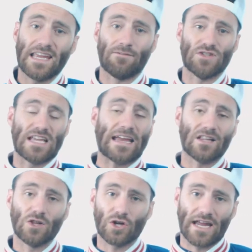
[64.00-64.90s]
If you take
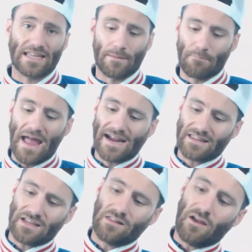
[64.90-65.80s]
a look at the back
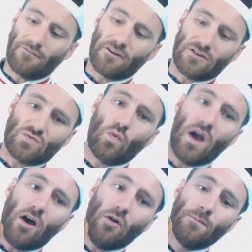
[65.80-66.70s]
of the glove here as
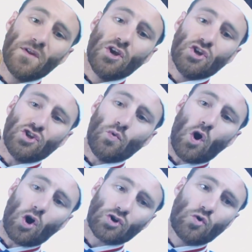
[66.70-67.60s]
well, you
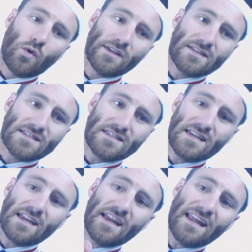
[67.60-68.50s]
are going to
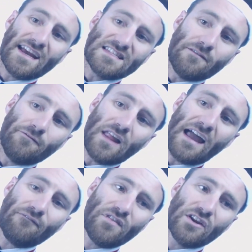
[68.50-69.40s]
see it has the
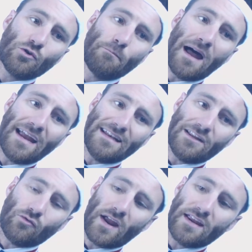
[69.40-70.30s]
flat finger
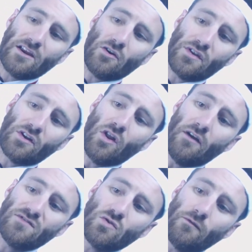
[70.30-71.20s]
binding right here on the
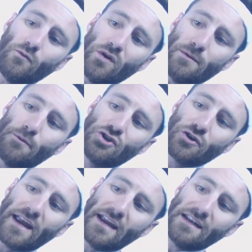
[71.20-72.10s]
glove. So when you put
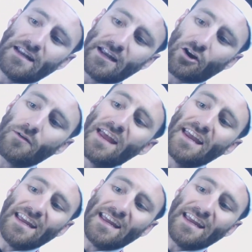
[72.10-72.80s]
your hand in here,